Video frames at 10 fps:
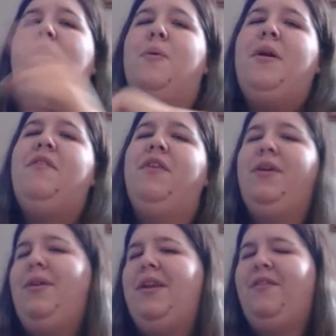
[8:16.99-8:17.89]
Whenever
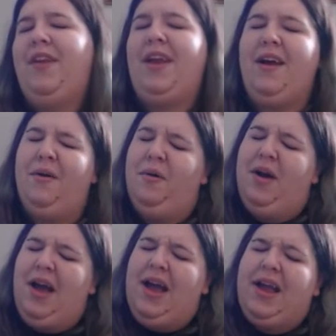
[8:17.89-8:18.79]
you need a video,
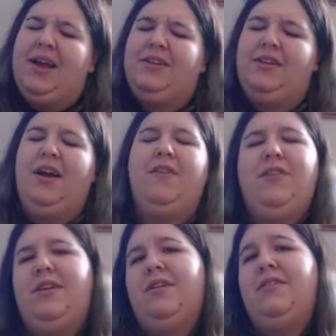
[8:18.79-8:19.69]
I got you
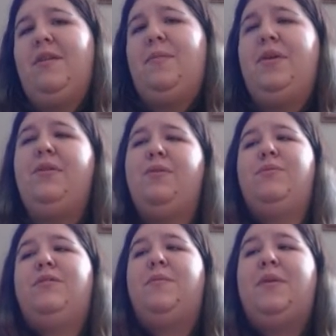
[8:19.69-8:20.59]
covered. Something new,
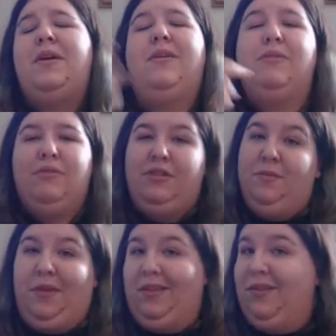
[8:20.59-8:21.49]
something old, something